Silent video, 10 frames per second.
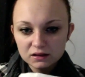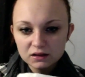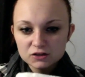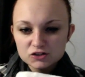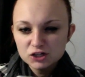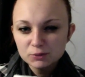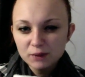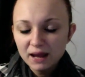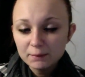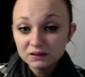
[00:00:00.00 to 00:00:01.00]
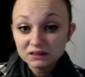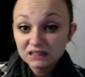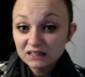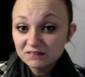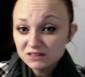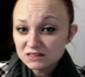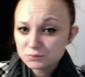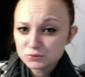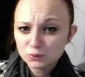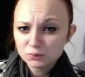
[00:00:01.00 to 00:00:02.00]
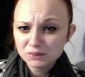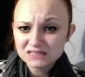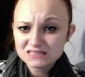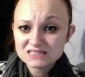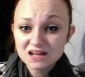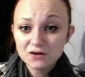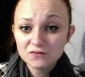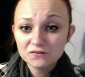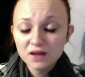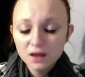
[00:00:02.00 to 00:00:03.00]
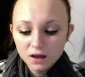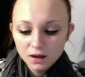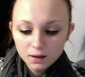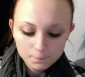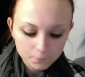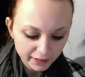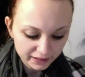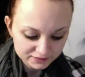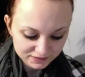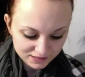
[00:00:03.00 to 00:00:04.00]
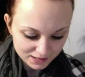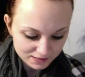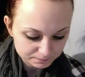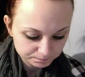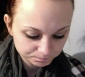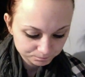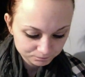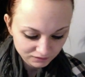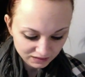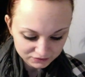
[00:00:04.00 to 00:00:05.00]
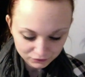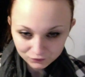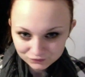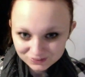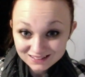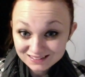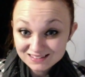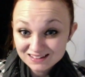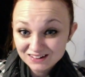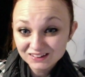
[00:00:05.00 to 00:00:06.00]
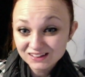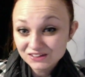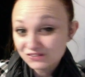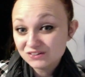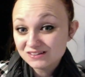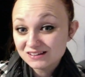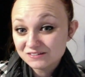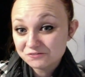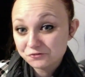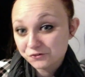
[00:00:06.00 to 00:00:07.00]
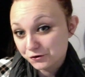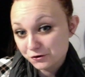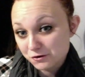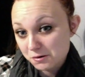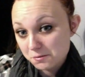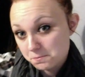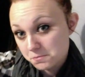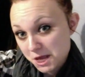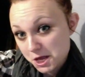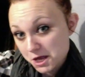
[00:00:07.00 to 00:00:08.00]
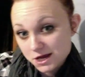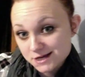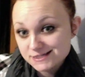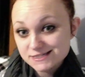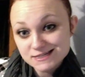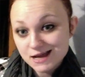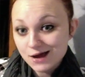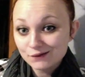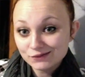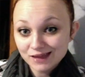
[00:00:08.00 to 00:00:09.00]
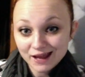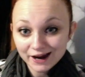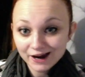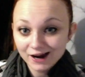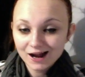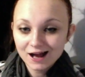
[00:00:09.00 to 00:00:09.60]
Sherpa, I believe, is absorbent itself, but um, I don't necessarily use it for down there.